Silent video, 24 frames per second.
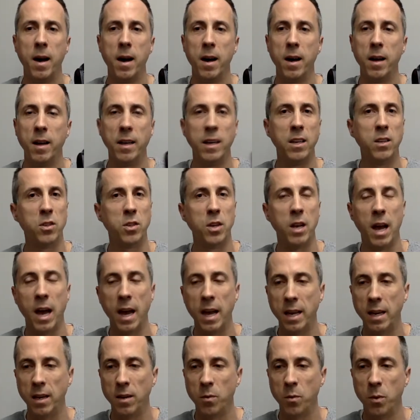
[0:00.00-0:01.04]
each
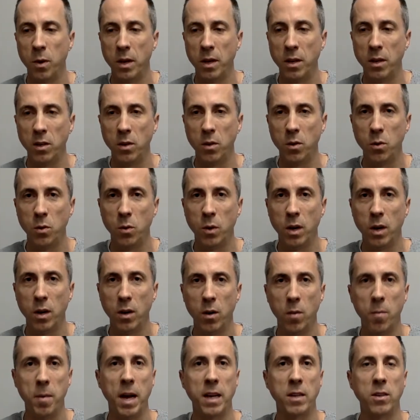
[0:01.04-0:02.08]
night when you go
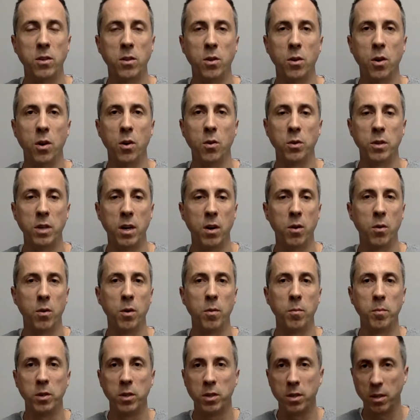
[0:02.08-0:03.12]
back to your hotel room.
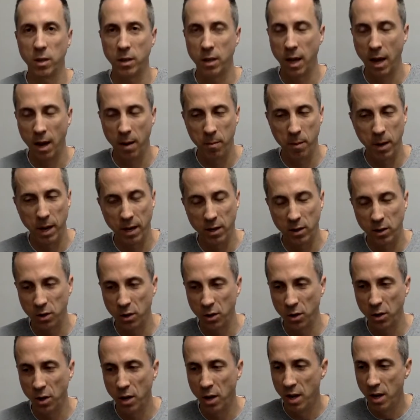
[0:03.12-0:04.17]
Just got to make
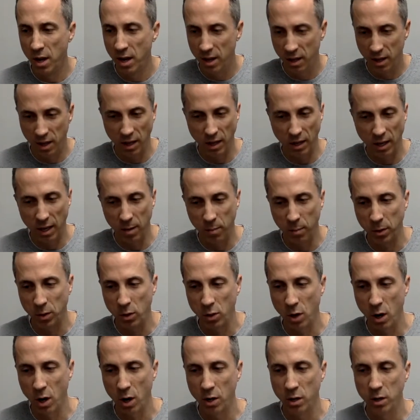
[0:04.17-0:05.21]
sure that you keep it
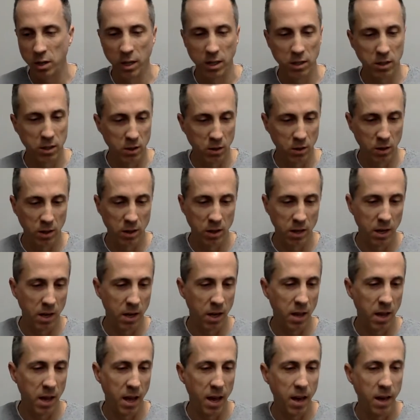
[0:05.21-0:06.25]
charged. That's the only thing on
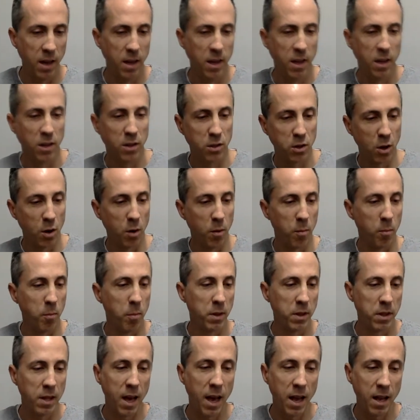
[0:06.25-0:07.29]
that. So,
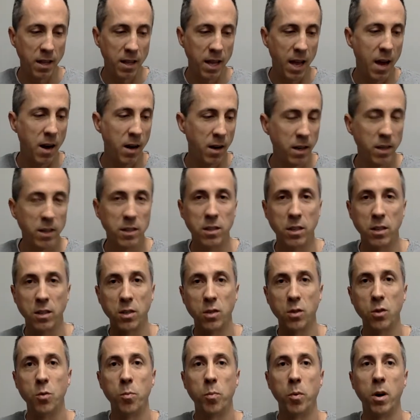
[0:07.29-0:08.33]
but that is a
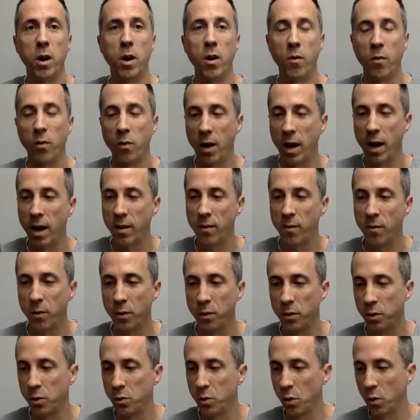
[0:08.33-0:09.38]
super helpful item for the
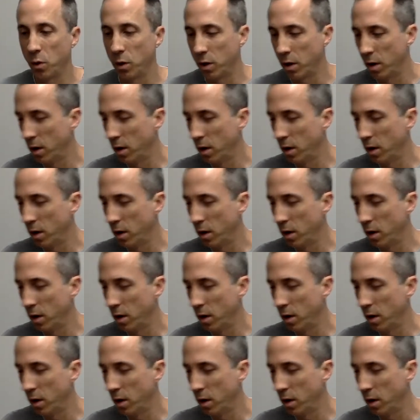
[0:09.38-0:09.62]
stroller.